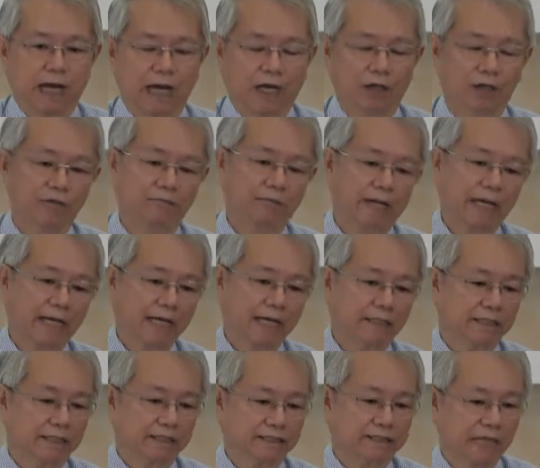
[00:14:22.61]
I look back
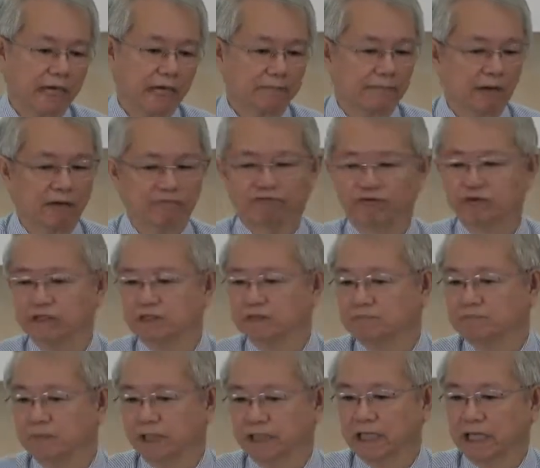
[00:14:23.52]
at the time I
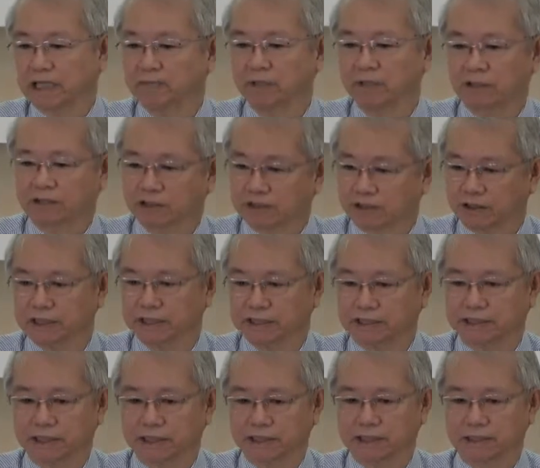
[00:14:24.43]
first became a
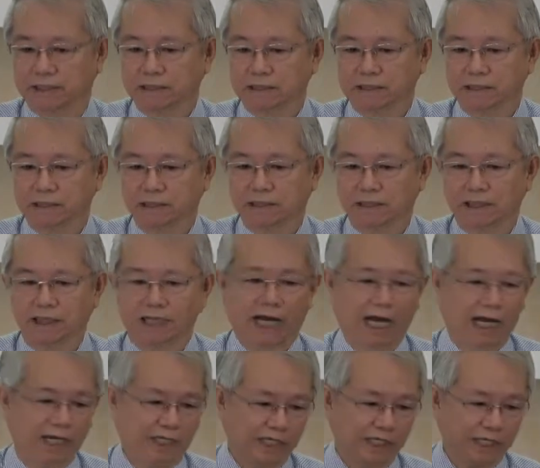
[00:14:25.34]
Christian.
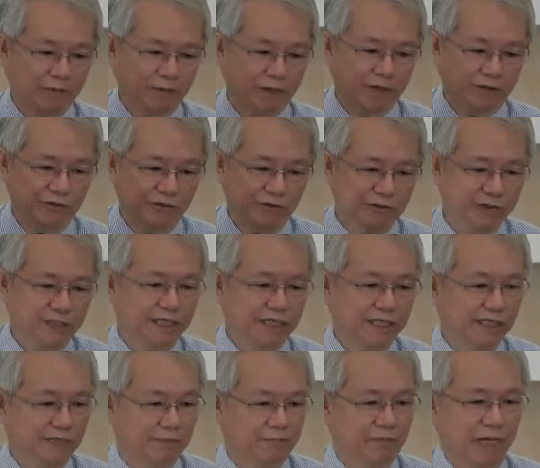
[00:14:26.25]
I keep on
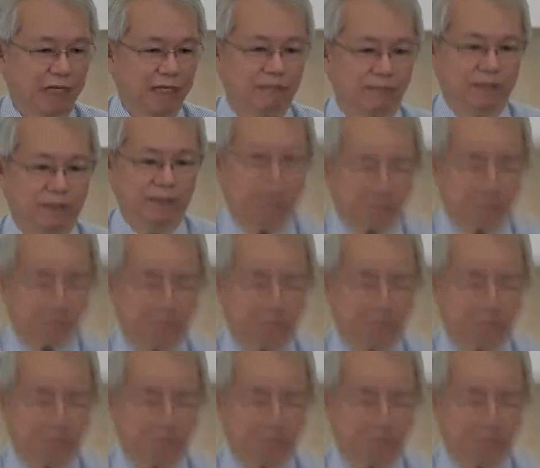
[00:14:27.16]
reading the Bible.